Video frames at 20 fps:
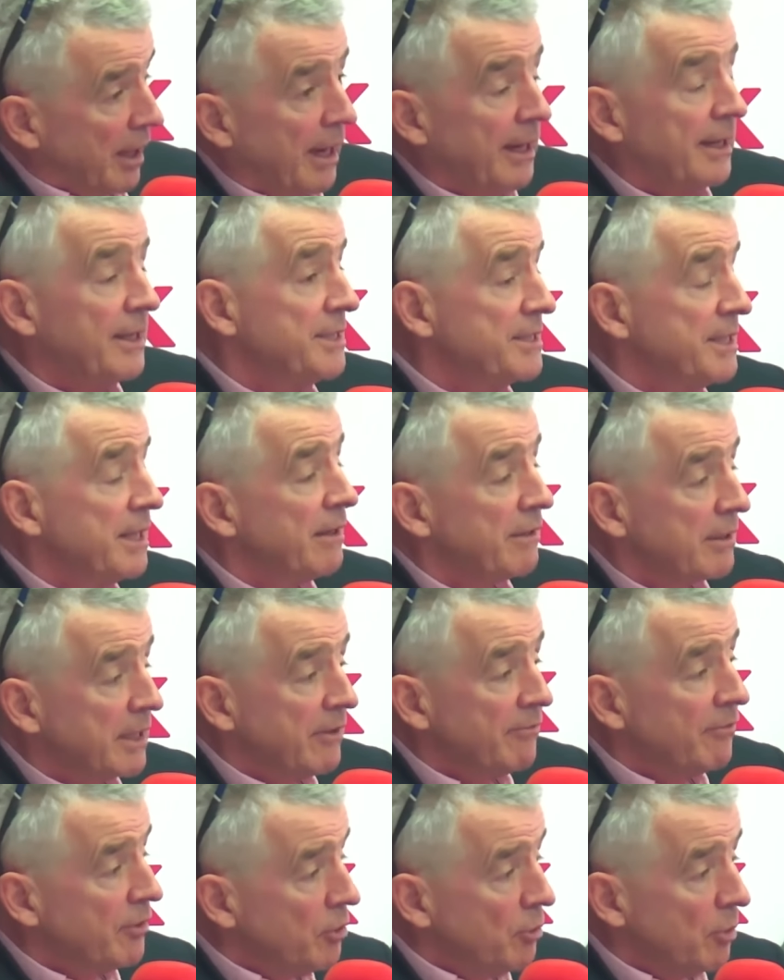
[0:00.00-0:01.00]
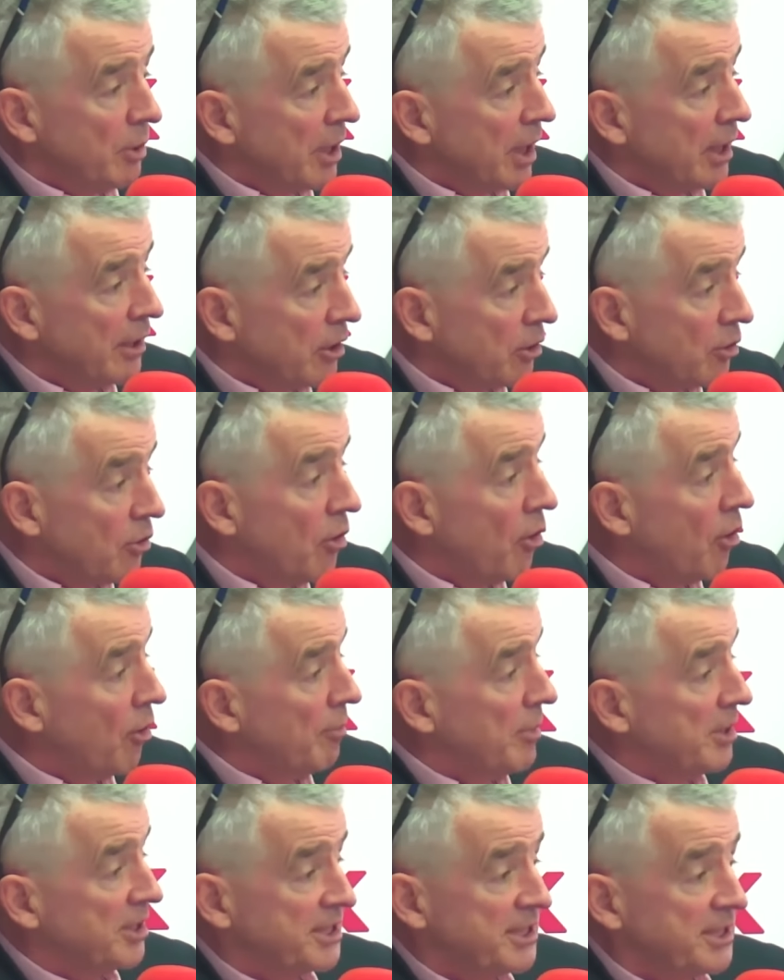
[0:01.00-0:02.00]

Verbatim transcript: And he's there giving you a kind of gormless